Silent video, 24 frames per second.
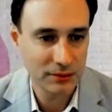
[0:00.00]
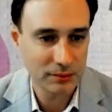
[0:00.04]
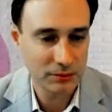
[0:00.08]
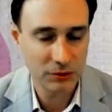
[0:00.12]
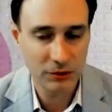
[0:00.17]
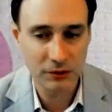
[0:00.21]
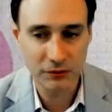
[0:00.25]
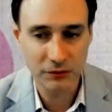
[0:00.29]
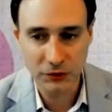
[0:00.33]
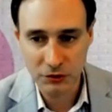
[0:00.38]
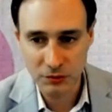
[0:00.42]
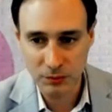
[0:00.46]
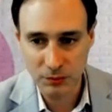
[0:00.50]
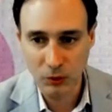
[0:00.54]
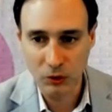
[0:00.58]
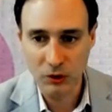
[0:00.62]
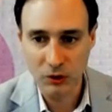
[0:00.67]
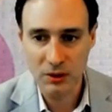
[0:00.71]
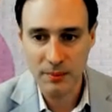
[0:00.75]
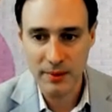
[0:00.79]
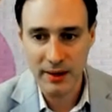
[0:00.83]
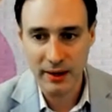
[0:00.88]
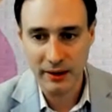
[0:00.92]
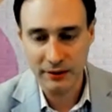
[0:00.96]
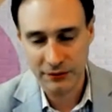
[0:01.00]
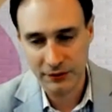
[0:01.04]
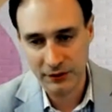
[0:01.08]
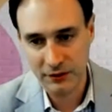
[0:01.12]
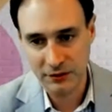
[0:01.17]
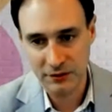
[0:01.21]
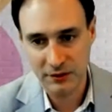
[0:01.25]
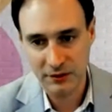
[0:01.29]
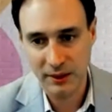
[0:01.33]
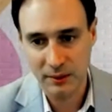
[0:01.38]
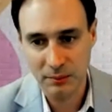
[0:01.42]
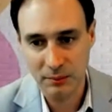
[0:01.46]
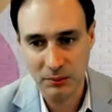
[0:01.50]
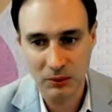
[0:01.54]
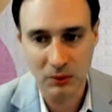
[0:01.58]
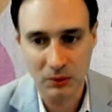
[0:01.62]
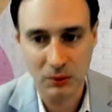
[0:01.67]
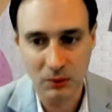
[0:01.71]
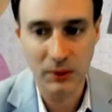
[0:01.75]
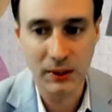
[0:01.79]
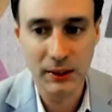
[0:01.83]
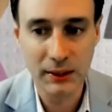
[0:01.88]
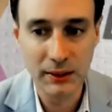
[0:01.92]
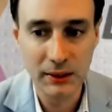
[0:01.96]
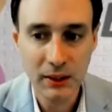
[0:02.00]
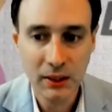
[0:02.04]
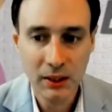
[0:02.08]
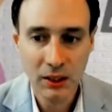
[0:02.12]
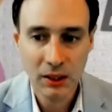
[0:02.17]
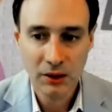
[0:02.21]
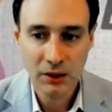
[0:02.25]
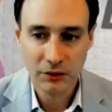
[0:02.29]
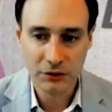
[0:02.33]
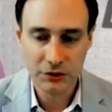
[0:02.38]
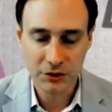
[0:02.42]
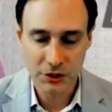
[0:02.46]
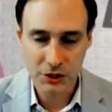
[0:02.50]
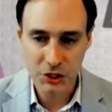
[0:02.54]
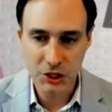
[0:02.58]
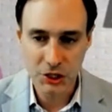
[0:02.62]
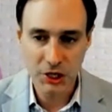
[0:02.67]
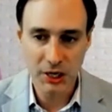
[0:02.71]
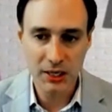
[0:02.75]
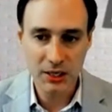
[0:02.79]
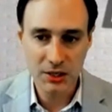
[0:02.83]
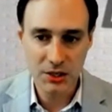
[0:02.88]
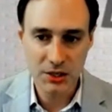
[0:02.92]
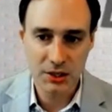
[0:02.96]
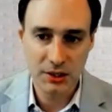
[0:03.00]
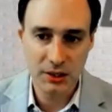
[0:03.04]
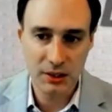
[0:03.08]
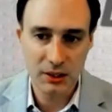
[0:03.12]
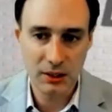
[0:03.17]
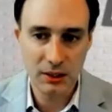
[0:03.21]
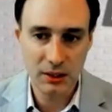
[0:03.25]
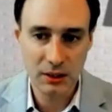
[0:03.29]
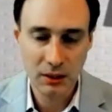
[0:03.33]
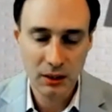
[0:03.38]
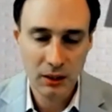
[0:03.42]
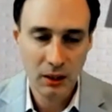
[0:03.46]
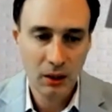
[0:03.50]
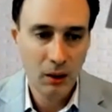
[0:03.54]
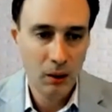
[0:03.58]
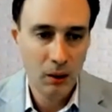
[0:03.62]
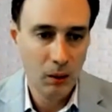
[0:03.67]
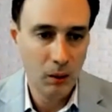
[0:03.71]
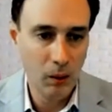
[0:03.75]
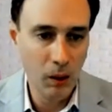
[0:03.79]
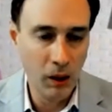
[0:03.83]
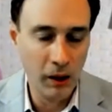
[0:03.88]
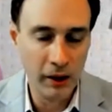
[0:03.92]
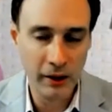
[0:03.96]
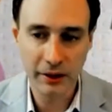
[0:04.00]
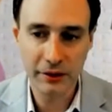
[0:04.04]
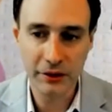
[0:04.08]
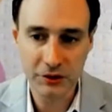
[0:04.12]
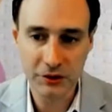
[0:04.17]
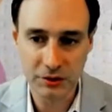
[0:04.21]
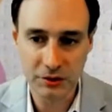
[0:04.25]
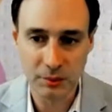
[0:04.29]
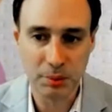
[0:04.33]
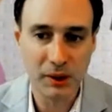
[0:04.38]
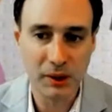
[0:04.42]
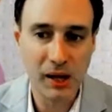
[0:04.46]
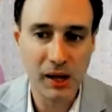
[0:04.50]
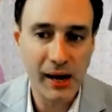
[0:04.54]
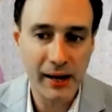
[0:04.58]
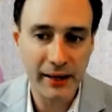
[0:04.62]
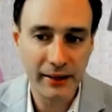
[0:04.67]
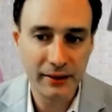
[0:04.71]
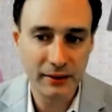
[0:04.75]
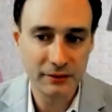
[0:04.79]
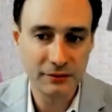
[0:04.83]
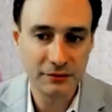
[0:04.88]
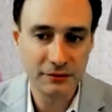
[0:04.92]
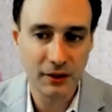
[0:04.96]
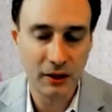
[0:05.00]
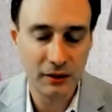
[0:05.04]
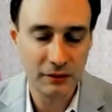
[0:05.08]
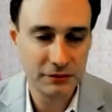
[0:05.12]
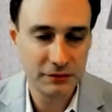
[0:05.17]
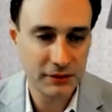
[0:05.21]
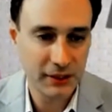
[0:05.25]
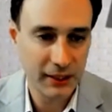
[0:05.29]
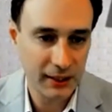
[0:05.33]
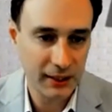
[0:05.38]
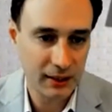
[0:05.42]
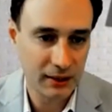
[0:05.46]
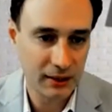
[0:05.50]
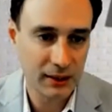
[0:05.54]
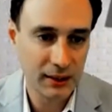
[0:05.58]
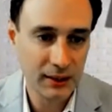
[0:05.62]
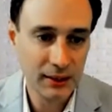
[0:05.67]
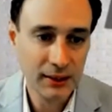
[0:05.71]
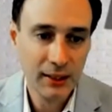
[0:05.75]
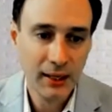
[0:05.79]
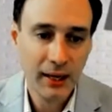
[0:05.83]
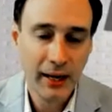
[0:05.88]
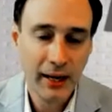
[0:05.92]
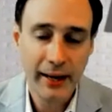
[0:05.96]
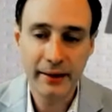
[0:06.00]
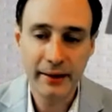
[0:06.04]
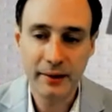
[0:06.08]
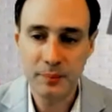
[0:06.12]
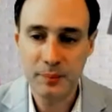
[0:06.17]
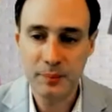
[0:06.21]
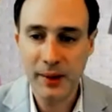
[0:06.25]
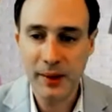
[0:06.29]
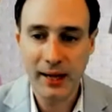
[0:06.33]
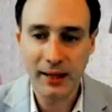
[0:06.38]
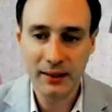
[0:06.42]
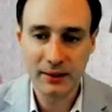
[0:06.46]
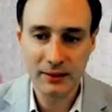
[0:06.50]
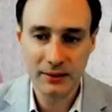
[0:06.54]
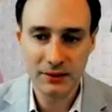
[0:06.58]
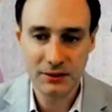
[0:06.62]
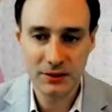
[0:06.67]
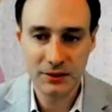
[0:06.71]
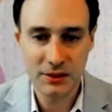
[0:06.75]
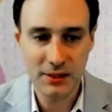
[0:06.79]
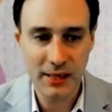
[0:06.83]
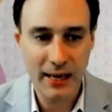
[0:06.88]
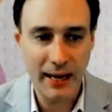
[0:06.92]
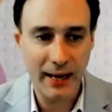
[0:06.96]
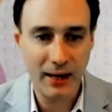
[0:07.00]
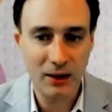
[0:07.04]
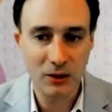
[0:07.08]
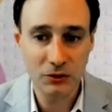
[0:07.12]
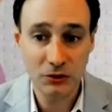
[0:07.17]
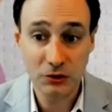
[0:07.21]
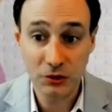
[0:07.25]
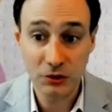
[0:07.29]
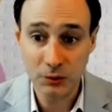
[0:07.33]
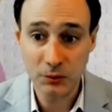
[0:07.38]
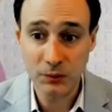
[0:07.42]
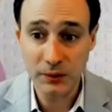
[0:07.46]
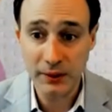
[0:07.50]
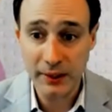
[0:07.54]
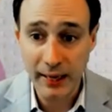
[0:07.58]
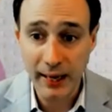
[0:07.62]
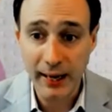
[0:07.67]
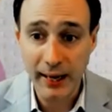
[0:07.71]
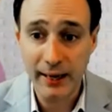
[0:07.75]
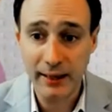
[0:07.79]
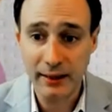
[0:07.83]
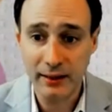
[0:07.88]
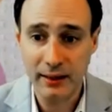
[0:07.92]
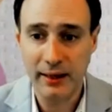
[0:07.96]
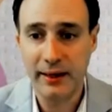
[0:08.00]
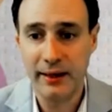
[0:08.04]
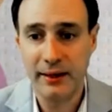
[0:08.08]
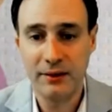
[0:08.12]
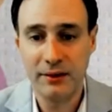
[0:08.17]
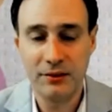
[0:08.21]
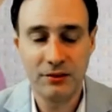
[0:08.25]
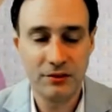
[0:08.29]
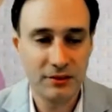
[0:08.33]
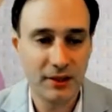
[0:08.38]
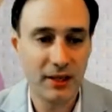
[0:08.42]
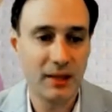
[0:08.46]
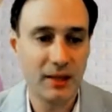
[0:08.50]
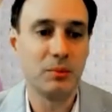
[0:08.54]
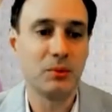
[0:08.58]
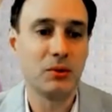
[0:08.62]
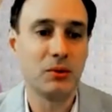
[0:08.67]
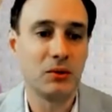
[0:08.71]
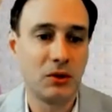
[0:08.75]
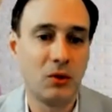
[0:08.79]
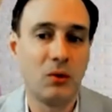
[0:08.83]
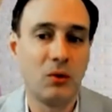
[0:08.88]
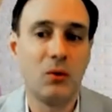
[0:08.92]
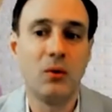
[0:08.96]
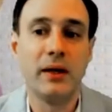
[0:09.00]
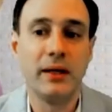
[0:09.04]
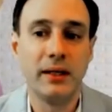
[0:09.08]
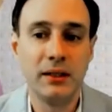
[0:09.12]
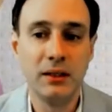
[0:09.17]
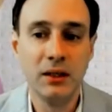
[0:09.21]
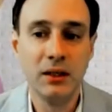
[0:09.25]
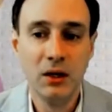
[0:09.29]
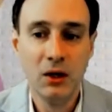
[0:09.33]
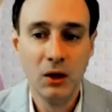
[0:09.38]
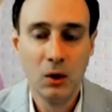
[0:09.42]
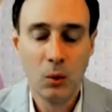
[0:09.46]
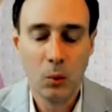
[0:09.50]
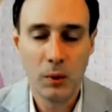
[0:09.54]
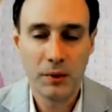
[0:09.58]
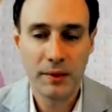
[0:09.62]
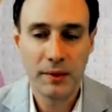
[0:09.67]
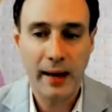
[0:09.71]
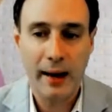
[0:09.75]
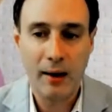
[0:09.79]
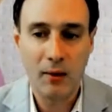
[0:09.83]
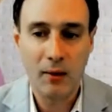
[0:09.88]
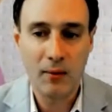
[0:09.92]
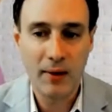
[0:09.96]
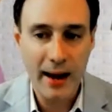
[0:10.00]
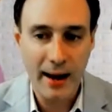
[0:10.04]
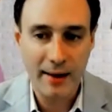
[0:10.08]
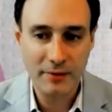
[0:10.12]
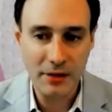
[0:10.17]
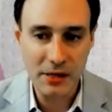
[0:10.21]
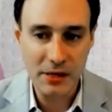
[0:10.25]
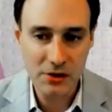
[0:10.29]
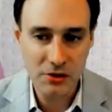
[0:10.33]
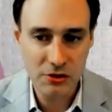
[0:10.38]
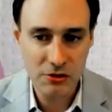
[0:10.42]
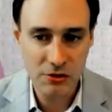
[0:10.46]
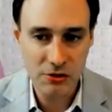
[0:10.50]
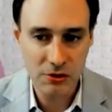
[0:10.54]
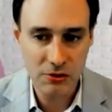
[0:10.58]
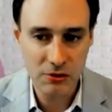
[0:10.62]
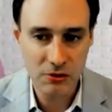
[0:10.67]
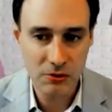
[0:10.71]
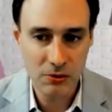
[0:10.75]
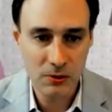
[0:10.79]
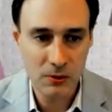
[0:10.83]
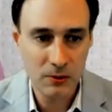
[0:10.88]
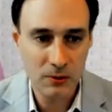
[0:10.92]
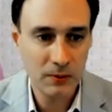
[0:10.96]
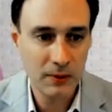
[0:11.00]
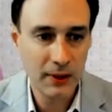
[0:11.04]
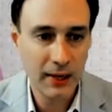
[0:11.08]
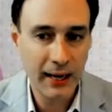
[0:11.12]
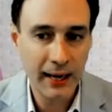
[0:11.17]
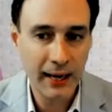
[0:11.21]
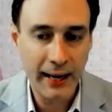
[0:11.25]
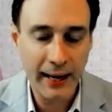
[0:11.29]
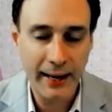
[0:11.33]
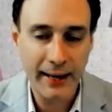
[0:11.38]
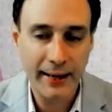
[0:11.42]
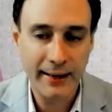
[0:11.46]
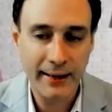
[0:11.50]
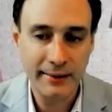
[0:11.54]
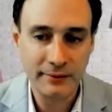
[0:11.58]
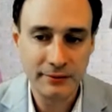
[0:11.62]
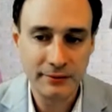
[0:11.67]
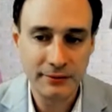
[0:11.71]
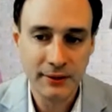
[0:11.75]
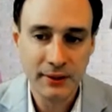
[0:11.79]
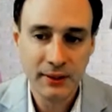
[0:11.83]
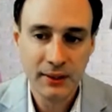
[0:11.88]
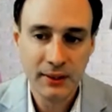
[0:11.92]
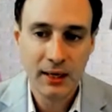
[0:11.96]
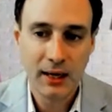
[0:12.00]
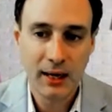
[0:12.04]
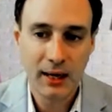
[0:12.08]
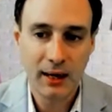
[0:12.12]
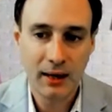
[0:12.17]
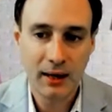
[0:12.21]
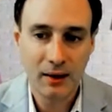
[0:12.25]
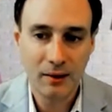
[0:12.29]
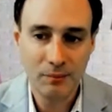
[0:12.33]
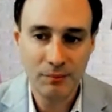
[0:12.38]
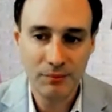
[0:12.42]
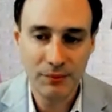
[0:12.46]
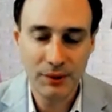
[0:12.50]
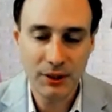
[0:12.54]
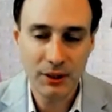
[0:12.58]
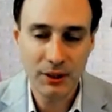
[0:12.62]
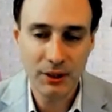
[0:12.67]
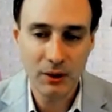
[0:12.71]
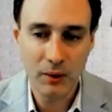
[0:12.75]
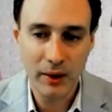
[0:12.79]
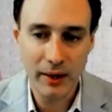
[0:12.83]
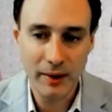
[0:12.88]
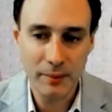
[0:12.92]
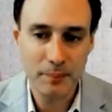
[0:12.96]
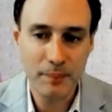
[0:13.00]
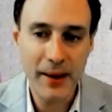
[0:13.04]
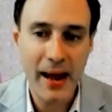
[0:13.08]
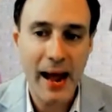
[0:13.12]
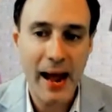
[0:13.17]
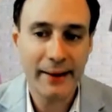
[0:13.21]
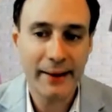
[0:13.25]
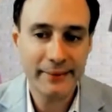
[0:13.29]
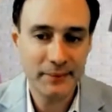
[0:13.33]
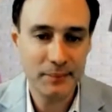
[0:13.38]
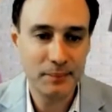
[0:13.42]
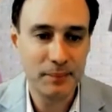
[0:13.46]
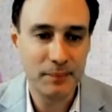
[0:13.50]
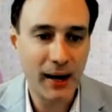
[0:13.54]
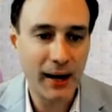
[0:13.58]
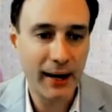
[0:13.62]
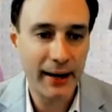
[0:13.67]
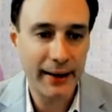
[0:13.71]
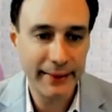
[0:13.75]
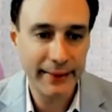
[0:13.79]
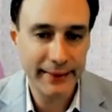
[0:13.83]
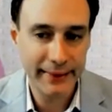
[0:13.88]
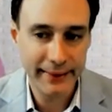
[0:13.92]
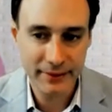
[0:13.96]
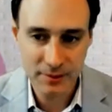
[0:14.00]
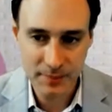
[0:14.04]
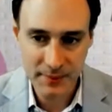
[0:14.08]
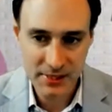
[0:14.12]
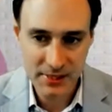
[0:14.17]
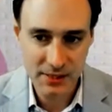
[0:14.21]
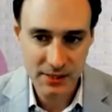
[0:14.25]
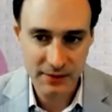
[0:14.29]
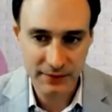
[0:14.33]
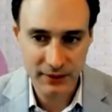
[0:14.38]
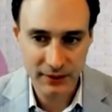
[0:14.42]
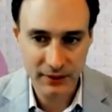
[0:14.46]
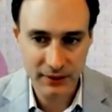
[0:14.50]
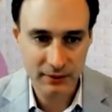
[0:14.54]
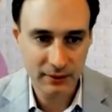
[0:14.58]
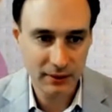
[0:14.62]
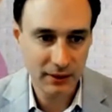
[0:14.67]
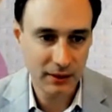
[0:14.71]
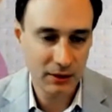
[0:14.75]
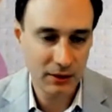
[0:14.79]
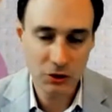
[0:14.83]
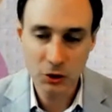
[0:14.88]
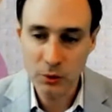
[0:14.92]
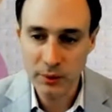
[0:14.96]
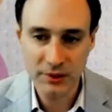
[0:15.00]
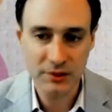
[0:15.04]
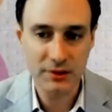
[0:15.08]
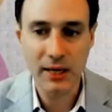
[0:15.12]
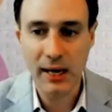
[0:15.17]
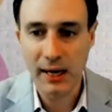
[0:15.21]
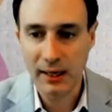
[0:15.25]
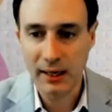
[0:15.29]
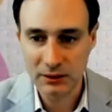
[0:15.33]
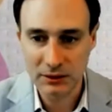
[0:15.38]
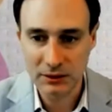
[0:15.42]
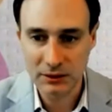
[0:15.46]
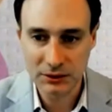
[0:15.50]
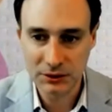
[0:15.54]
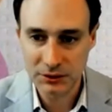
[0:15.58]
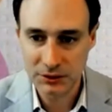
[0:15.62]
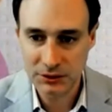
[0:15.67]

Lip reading: So if there's more demand for the stable coin, there's a change in the supply of Terra, and it balances out. So you get a stable coin without having to have it backed by a specific US dollars.